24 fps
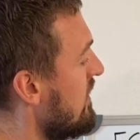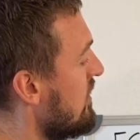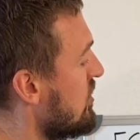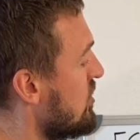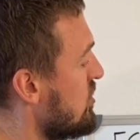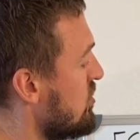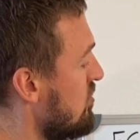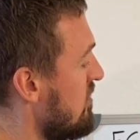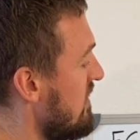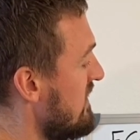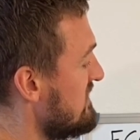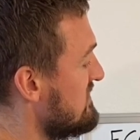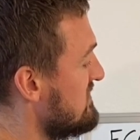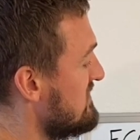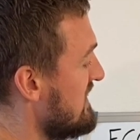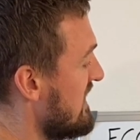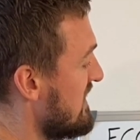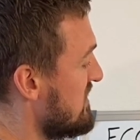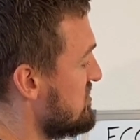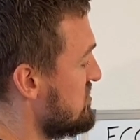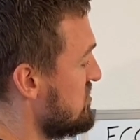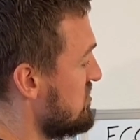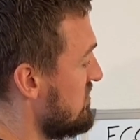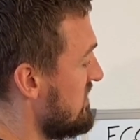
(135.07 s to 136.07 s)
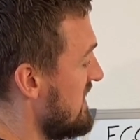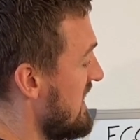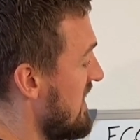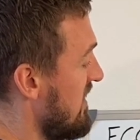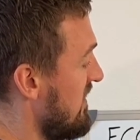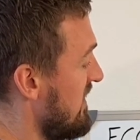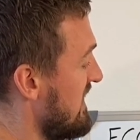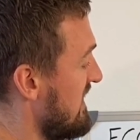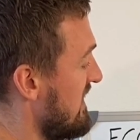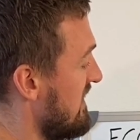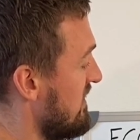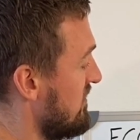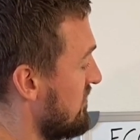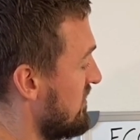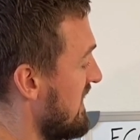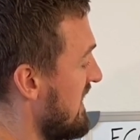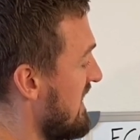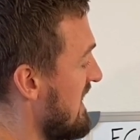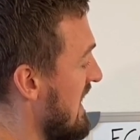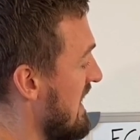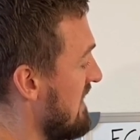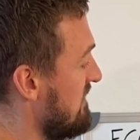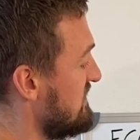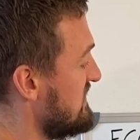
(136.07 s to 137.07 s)
cross sectional area,
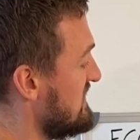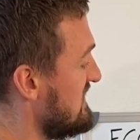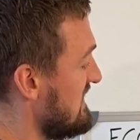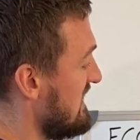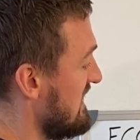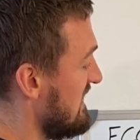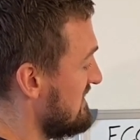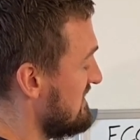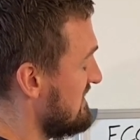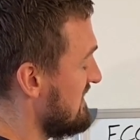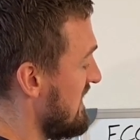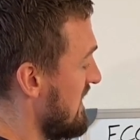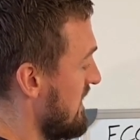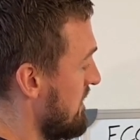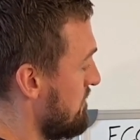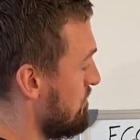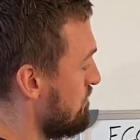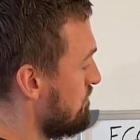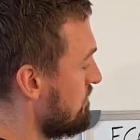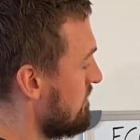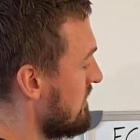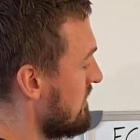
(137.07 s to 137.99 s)
okay, FCSA.